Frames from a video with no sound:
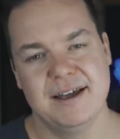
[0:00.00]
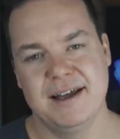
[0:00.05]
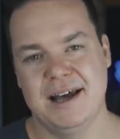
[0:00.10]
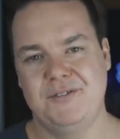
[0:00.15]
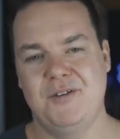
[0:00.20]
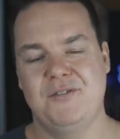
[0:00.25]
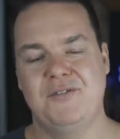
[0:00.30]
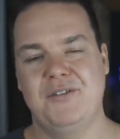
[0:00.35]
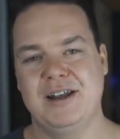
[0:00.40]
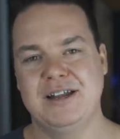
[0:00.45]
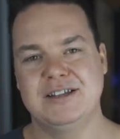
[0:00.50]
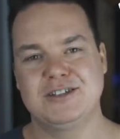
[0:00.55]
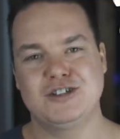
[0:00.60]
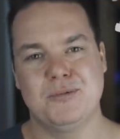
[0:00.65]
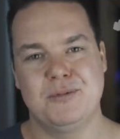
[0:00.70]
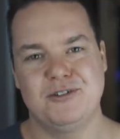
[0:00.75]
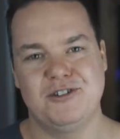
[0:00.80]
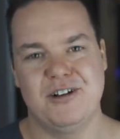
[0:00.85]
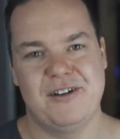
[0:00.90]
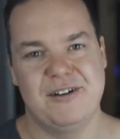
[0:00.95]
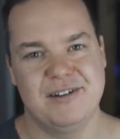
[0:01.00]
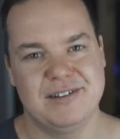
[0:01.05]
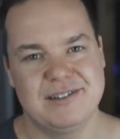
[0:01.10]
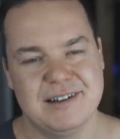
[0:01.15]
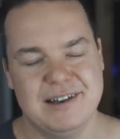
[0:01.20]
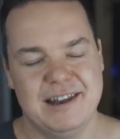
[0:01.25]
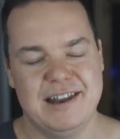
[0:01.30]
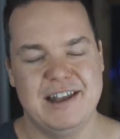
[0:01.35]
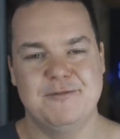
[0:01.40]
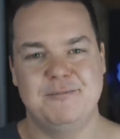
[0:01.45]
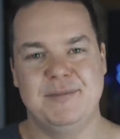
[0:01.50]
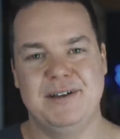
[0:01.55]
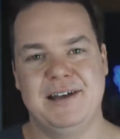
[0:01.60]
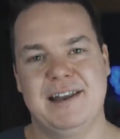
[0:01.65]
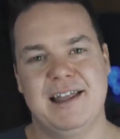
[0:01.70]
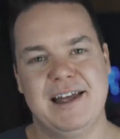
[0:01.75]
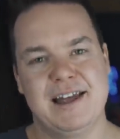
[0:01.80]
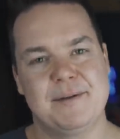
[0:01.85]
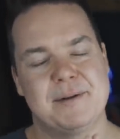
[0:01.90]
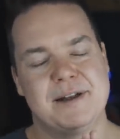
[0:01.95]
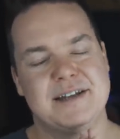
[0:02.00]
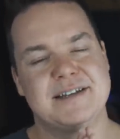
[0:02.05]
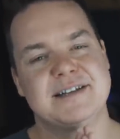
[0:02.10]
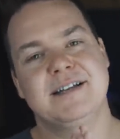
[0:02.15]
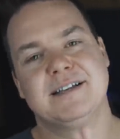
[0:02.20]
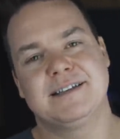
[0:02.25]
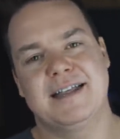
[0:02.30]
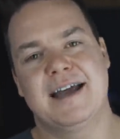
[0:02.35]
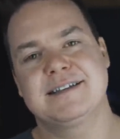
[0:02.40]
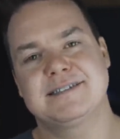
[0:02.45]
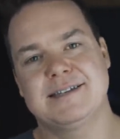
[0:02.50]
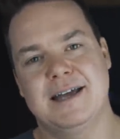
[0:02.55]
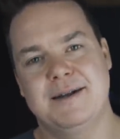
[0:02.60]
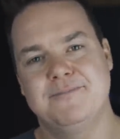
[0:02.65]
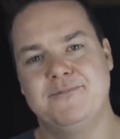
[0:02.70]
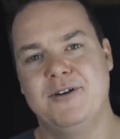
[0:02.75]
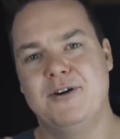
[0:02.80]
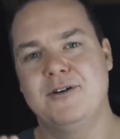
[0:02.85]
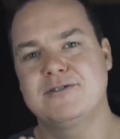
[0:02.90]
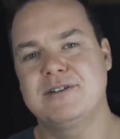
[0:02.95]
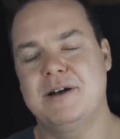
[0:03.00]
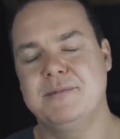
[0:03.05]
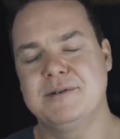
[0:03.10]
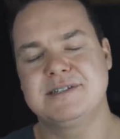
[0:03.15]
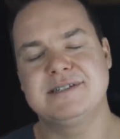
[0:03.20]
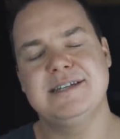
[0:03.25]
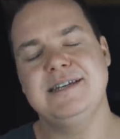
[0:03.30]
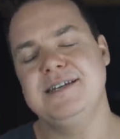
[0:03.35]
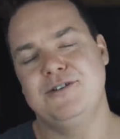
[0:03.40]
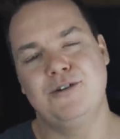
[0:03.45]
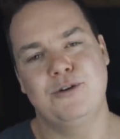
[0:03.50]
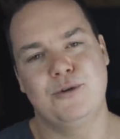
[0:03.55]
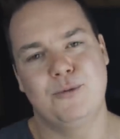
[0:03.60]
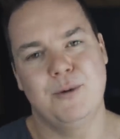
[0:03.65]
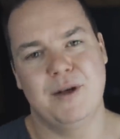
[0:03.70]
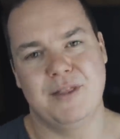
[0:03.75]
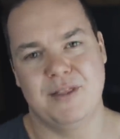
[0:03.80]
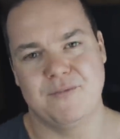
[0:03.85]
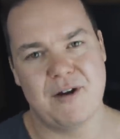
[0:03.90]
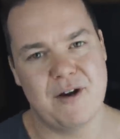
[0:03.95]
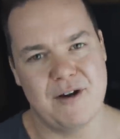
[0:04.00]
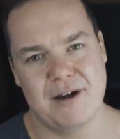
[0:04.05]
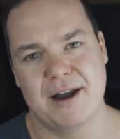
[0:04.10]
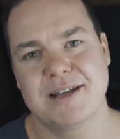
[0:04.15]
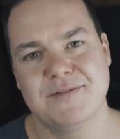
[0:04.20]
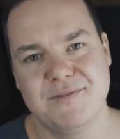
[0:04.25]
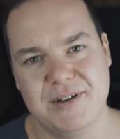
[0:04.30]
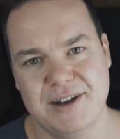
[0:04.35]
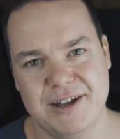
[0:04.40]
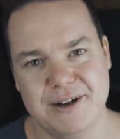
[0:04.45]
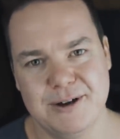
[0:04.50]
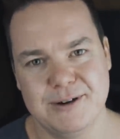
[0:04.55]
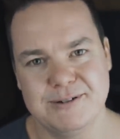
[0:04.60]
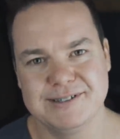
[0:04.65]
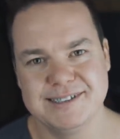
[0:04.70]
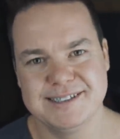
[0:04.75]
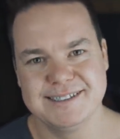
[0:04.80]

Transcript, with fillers: If you're feeling super generous, leave me a like. But until next time, folks, I will see you in the very next video.